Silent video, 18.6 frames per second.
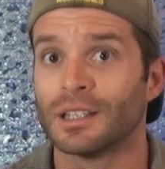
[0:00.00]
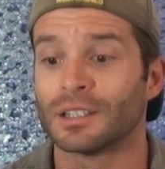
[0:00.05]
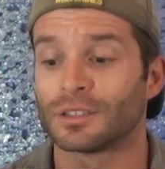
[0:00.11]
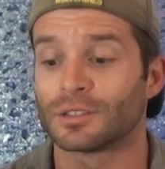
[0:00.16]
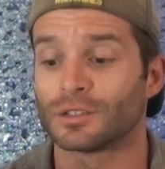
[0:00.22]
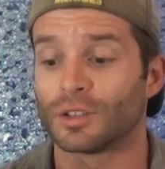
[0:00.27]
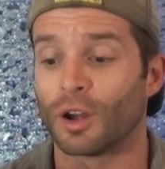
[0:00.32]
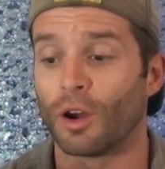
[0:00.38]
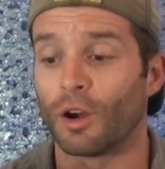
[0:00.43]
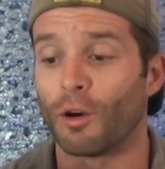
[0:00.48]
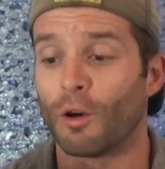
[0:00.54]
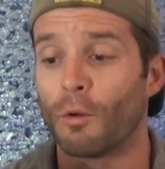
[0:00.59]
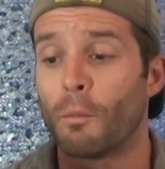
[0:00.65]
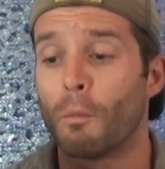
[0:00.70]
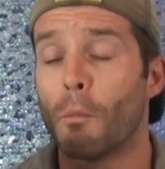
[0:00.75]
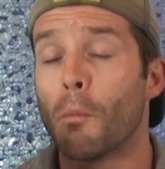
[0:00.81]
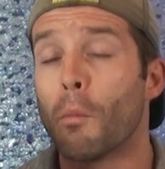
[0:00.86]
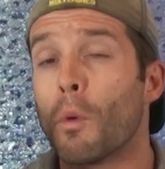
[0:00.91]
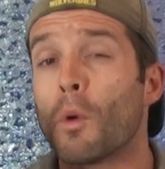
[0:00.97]
So
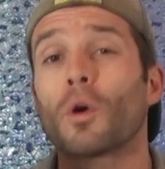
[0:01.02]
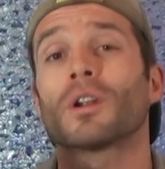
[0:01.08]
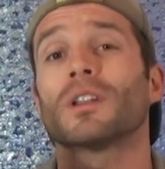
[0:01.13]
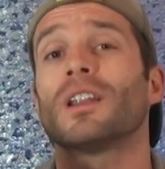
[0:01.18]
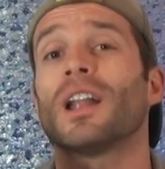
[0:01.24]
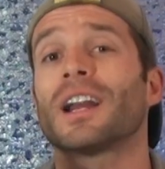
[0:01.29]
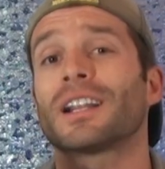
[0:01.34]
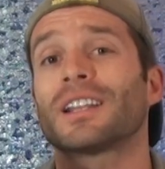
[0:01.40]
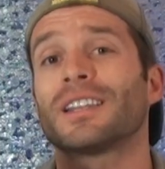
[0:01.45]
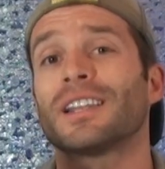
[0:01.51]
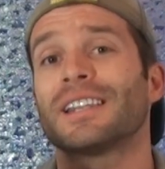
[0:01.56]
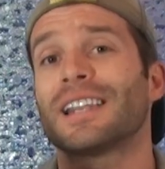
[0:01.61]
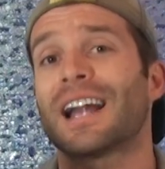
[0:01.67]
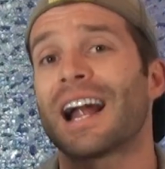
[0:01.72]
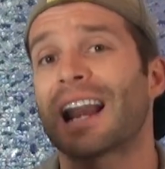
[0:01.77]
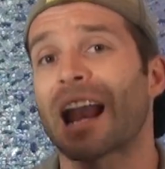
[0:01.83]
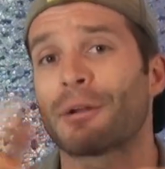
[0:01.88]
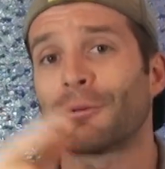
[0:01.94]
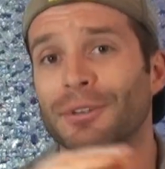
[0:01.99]
more likely than
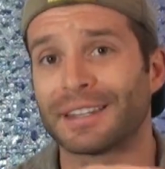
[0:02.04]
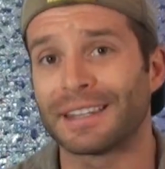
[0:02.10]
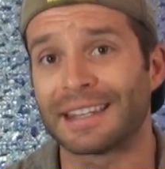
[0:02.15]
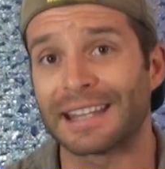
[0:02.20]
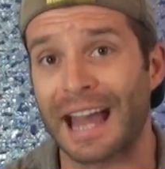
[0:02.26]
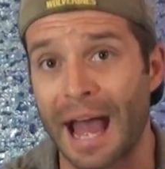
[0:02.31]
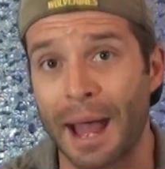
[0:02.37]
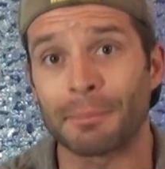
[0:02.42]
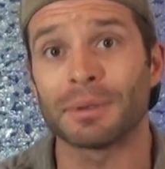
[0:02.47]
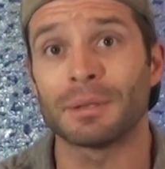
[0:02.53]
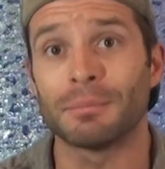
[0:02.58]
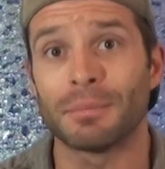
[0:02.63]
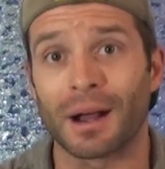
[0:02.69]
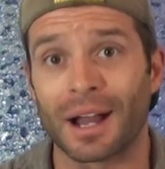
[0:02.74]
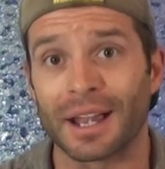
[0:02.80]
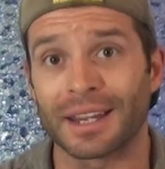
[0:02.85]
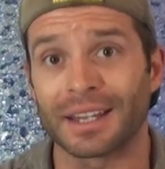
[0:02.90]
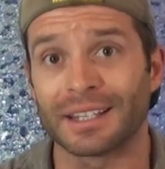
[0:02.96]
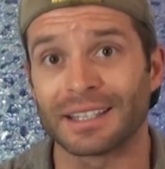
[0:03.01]
not, I will not be
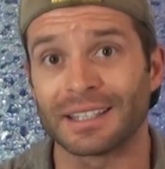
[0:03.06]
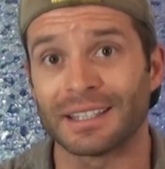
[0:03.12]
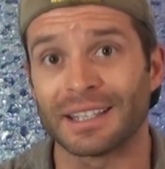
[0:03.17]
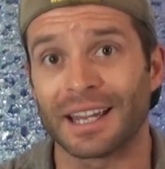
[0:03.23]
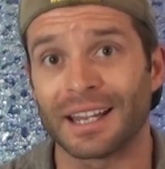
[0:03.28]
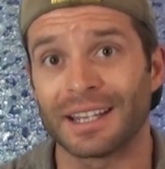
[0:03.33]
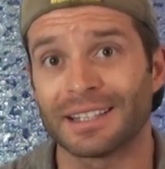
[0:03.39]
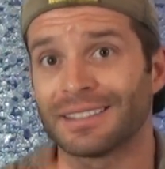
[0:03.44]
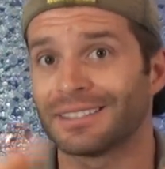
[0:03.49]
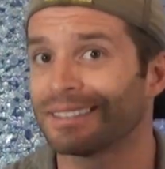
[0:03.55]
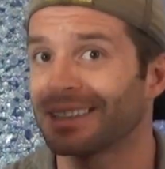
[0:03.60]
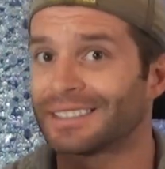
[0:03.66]
buying it again.